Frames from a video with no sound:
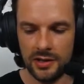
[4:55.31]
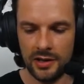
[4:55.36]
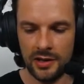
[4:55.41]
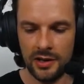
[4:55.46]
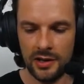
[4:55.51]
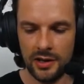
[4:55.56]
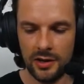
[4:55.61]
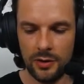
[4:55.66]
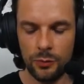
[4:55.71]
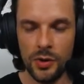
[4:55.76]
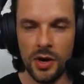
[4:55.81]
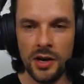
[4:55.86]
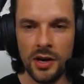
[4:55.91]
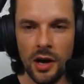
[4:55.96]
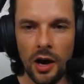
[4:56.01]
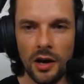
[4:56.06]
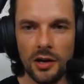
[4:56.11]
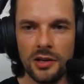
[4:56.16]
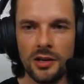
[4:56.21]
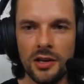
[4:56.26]
we're
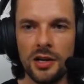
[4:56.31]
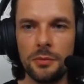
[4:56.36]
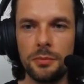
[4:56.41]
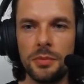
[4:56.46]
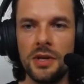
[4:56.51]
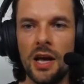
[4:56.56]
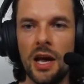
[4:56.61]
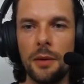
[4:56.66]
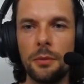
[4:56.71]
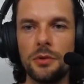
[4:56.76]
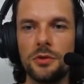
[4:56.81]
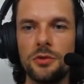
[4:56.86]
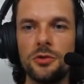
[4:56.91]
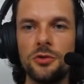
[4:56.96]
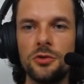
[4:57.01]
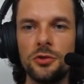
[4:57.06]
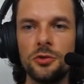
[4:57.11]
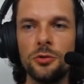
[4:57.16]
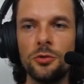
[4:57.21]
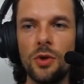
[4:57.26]
not gonna be able to
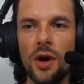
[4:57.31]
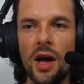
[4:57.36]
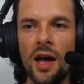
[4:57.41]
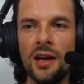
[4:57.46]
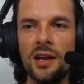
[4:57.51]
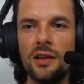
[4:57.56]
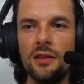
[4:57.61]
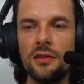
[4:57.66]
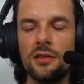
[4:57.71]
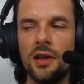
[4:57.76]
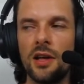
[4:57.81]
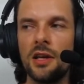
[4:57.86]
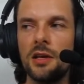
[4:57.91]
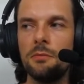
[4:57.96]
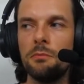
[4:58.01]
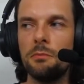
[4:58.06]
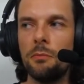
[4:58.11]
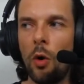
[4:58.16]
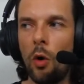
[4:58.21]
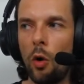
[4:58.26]
do anything
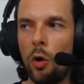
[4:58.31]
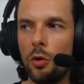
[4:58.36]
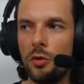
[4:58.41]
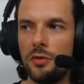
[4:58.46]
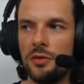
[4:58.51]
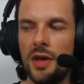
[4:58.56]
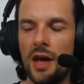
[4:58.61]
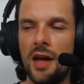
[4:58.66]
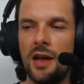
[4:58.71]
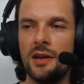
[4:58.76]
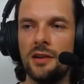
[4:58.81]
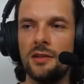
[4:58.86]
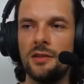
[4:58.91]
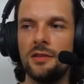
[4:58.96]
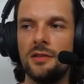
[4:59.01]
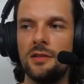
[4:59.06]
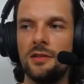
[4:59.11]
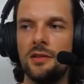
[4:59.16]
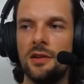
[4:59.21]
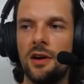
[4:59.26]
more than